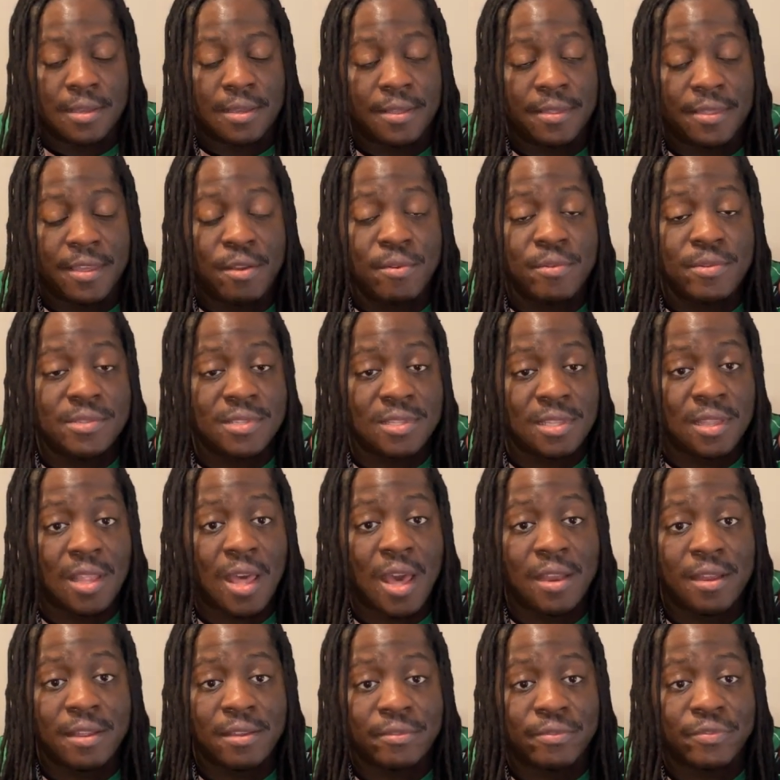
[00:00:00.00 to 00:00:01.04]
There was a
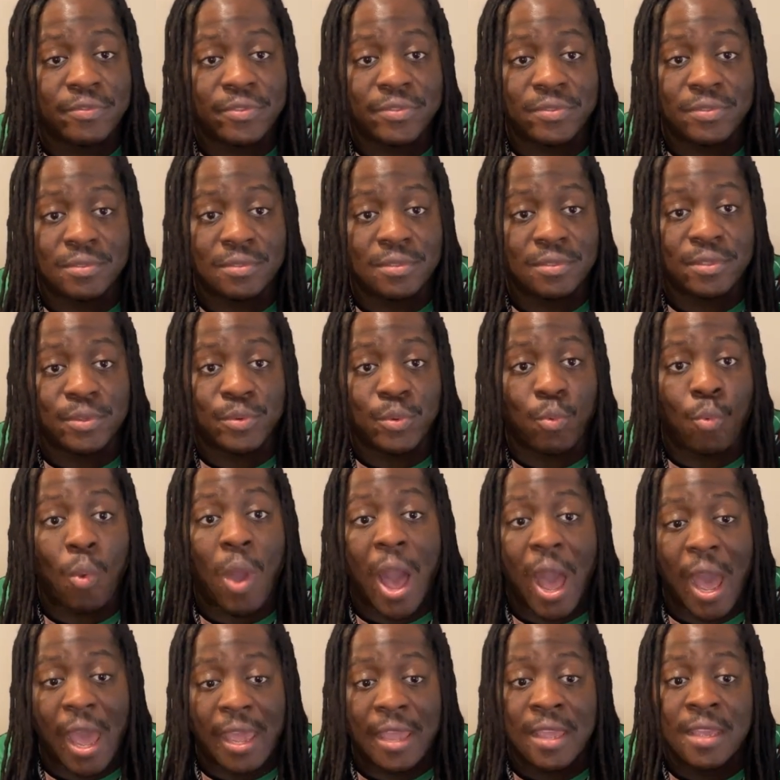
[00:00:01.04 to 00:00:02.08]
lot of
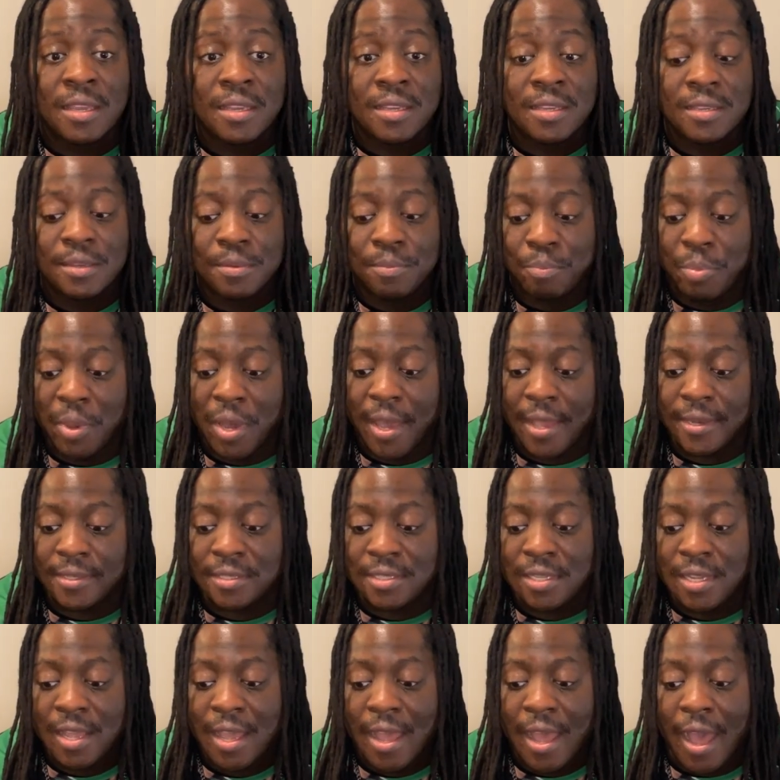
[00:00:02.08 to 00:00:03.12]
why,
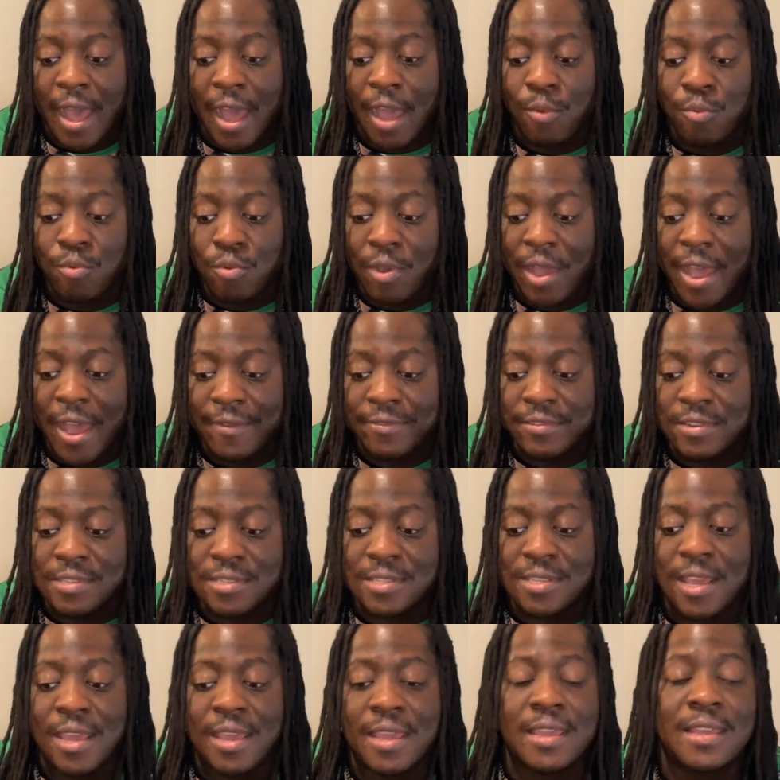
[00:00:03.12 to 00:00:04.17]
but I will have to
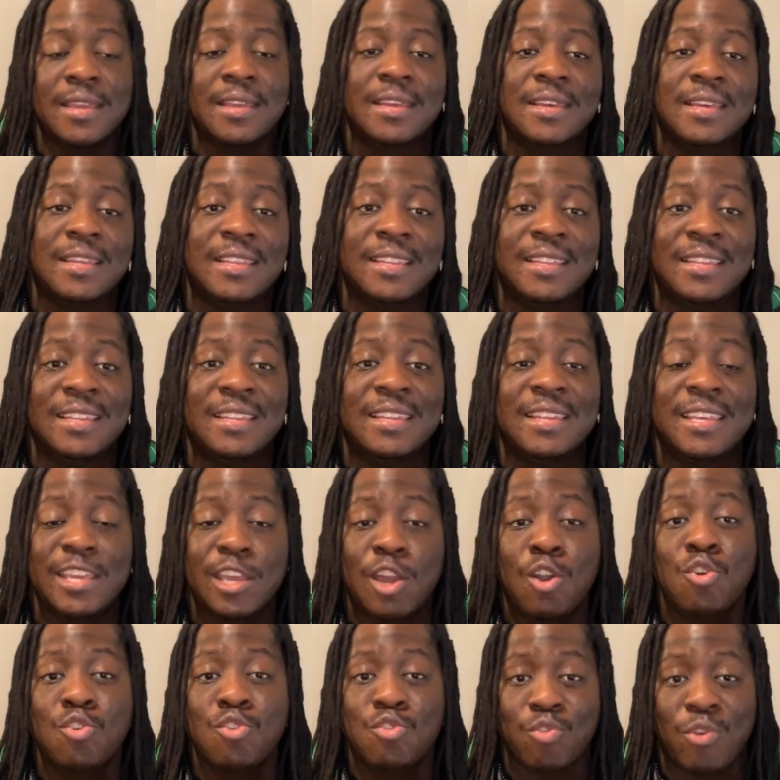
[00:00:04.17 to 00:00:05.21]
say
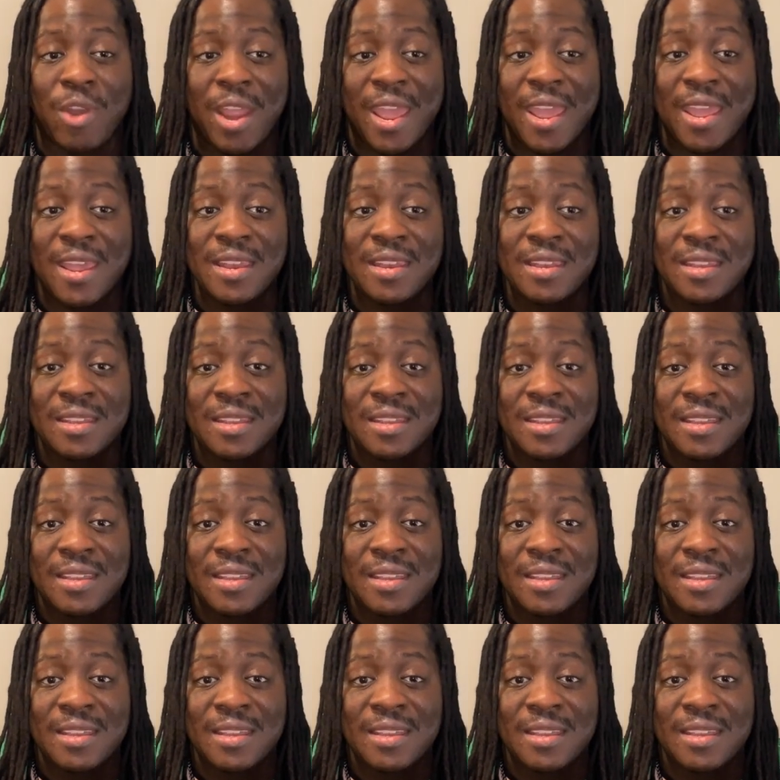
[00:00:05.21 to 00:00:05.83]
Leo Grand.